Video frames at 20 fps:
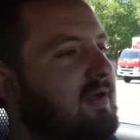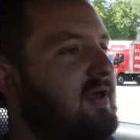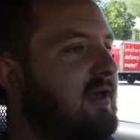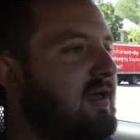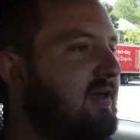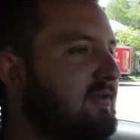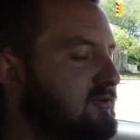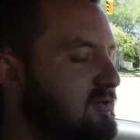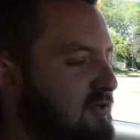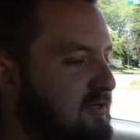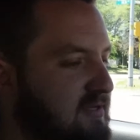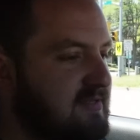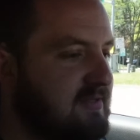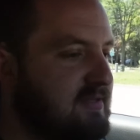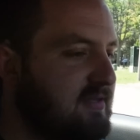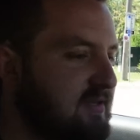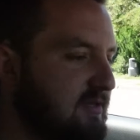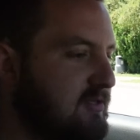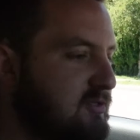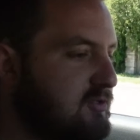It's just
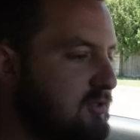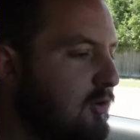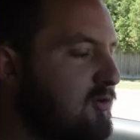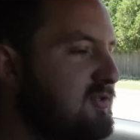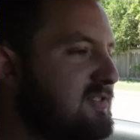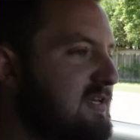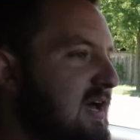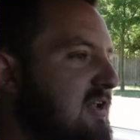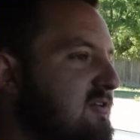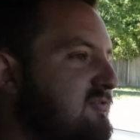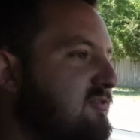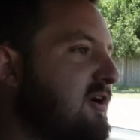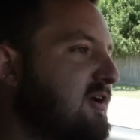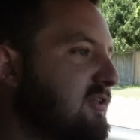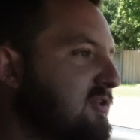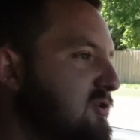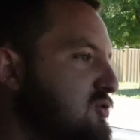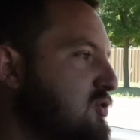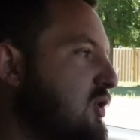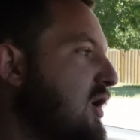so
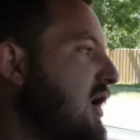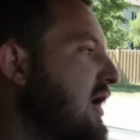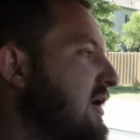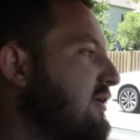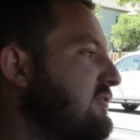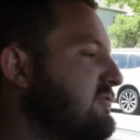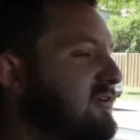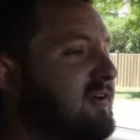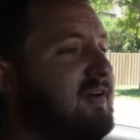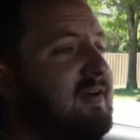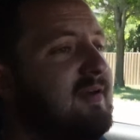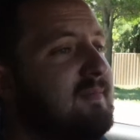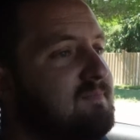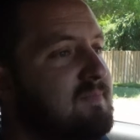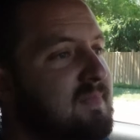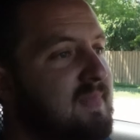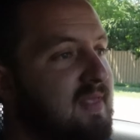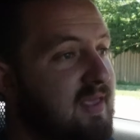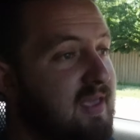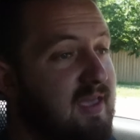satisfying to drive.
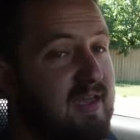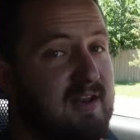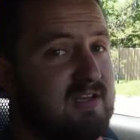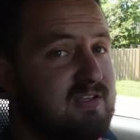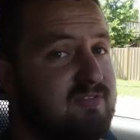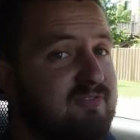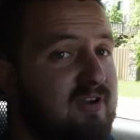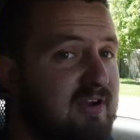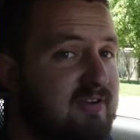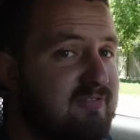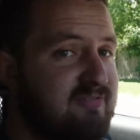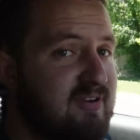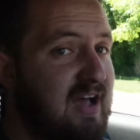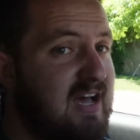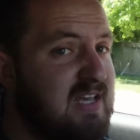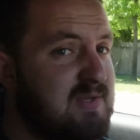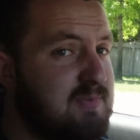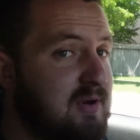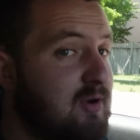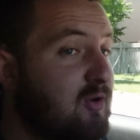It is very
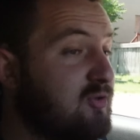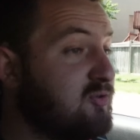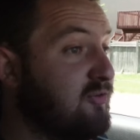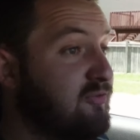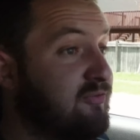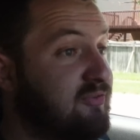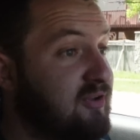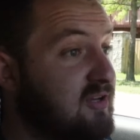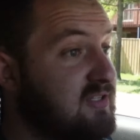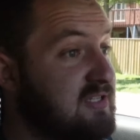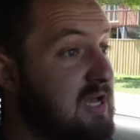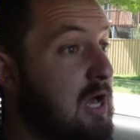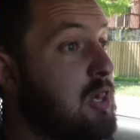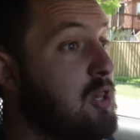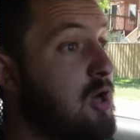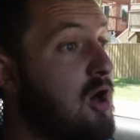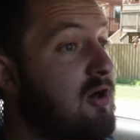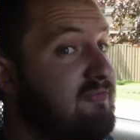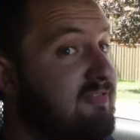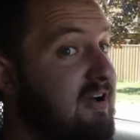fast, but it also feels a
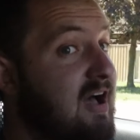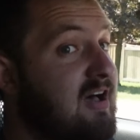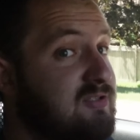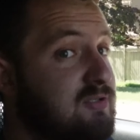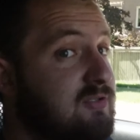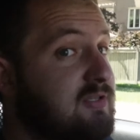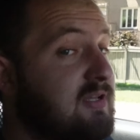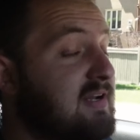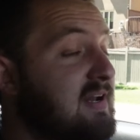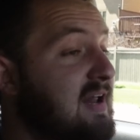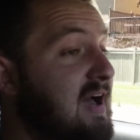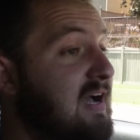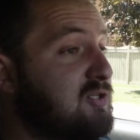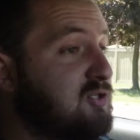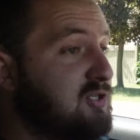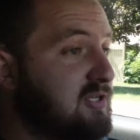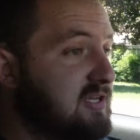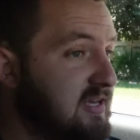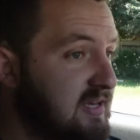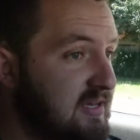lot faster than it
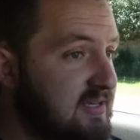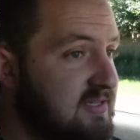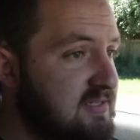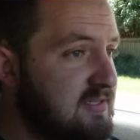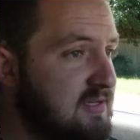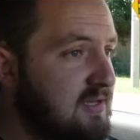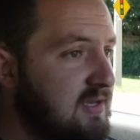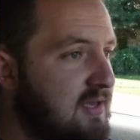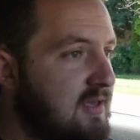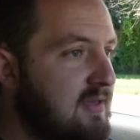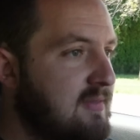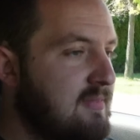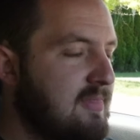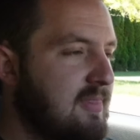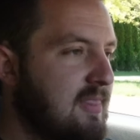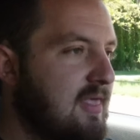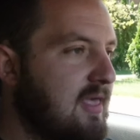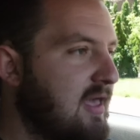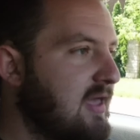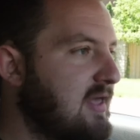actually is.
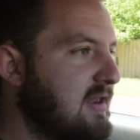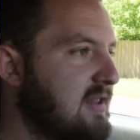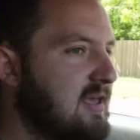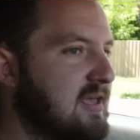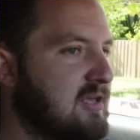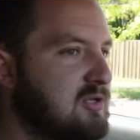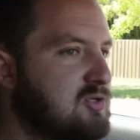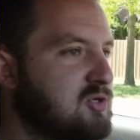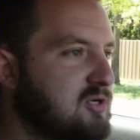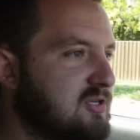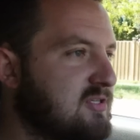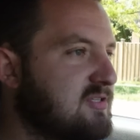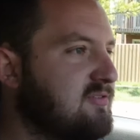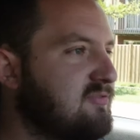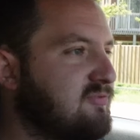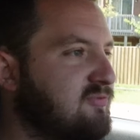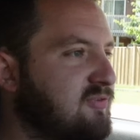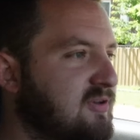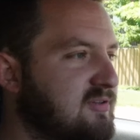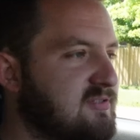And it just
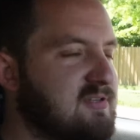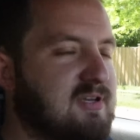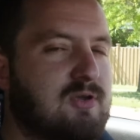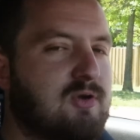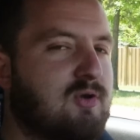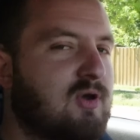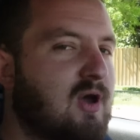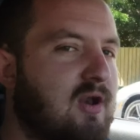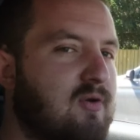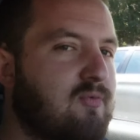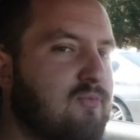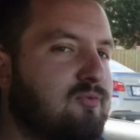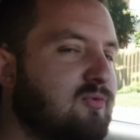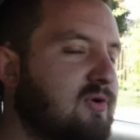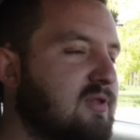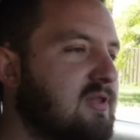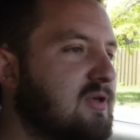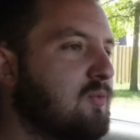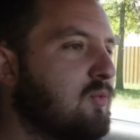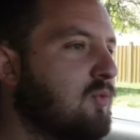feels like you gotta
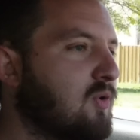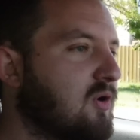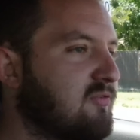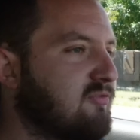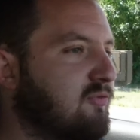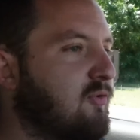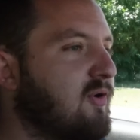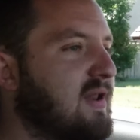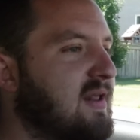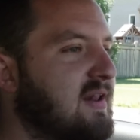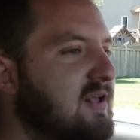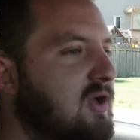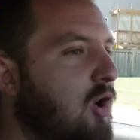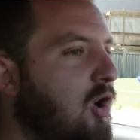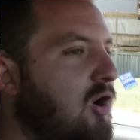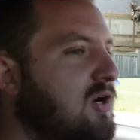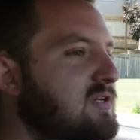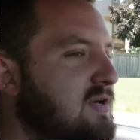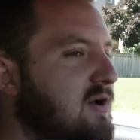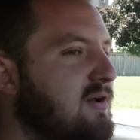really work for it. And
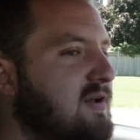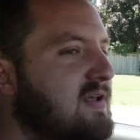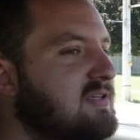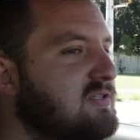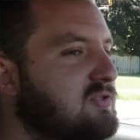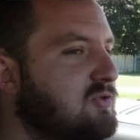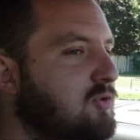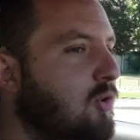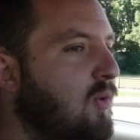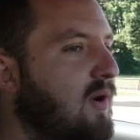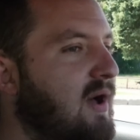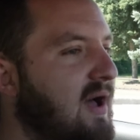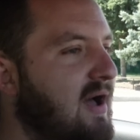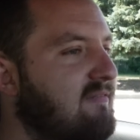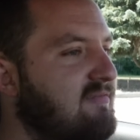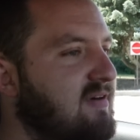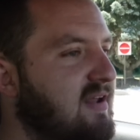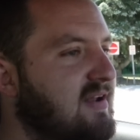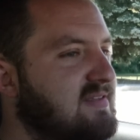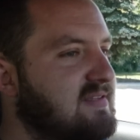cars nowadays don't
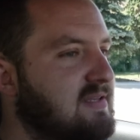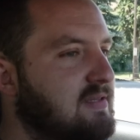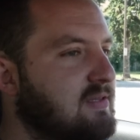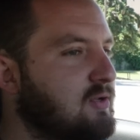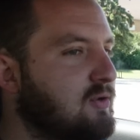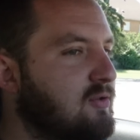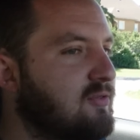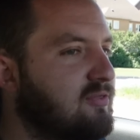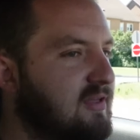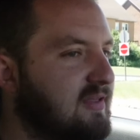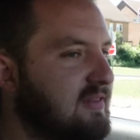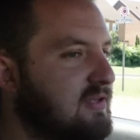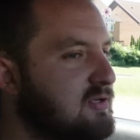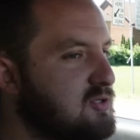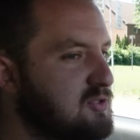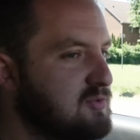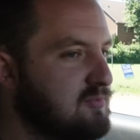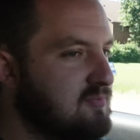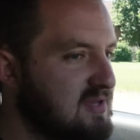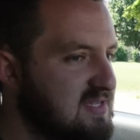have that. It's a little thing
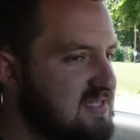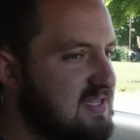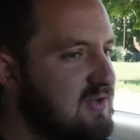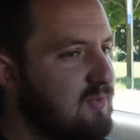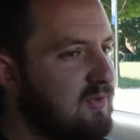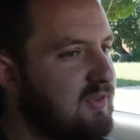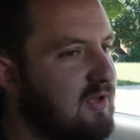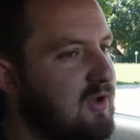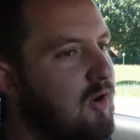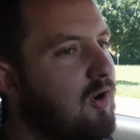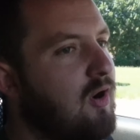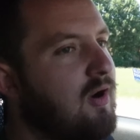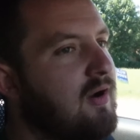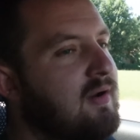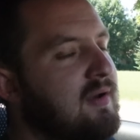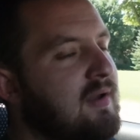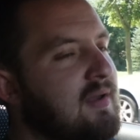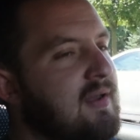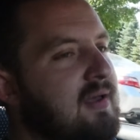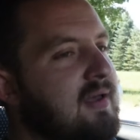that's just missing with the car
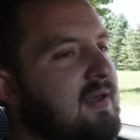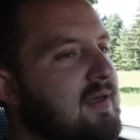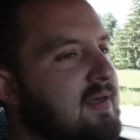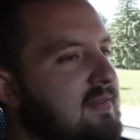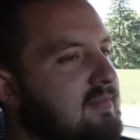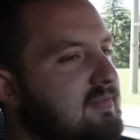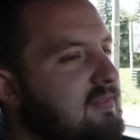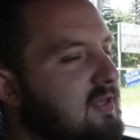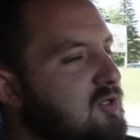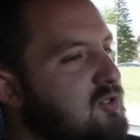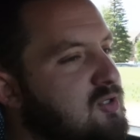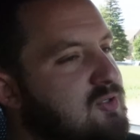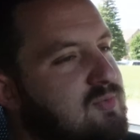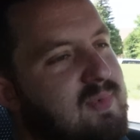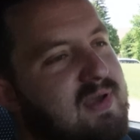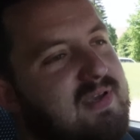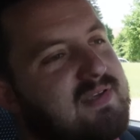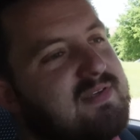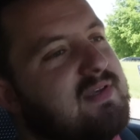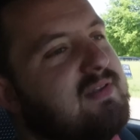that just
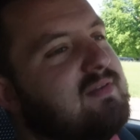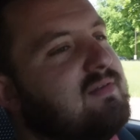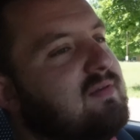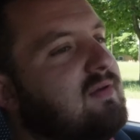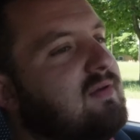makes it,